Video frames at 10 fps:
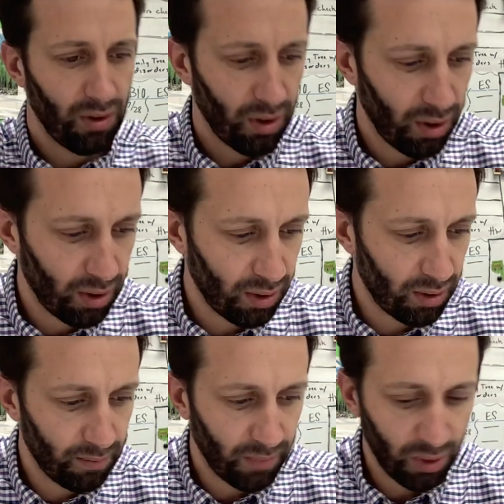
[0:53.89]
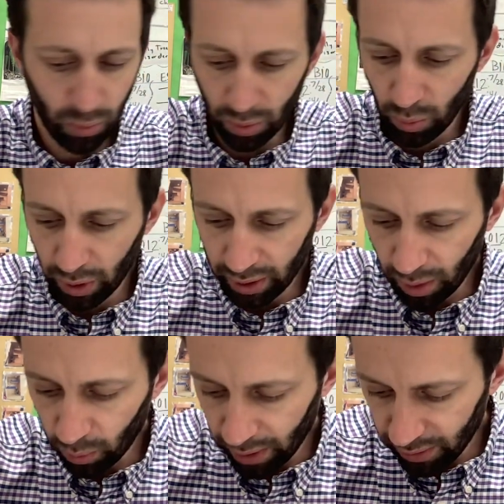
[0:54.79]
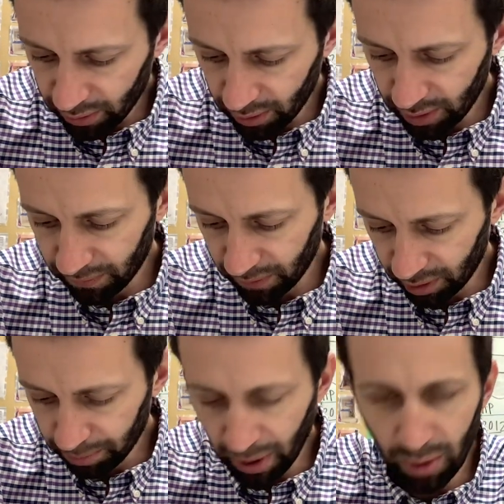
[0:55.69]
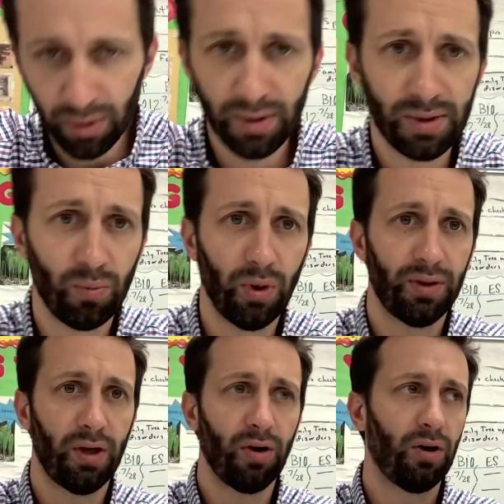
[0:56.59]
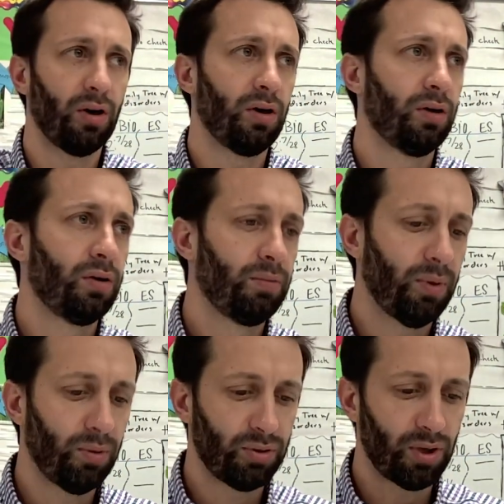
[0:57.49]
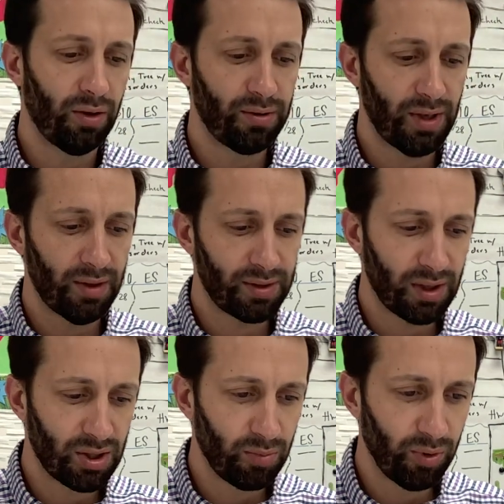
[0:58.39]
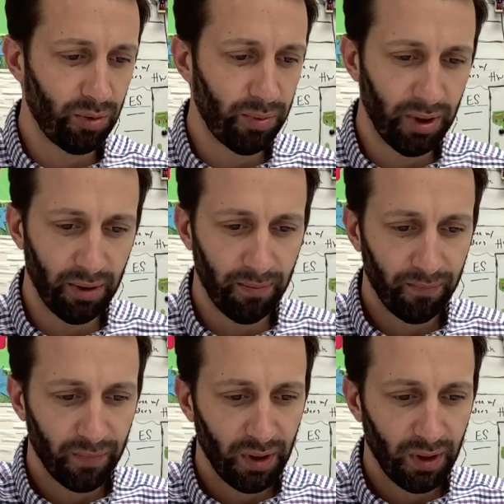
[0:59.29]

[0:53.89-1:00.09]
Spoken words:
And we'll work our way through the different components and what they are. I'm going to draw those out and sketch them a little bit.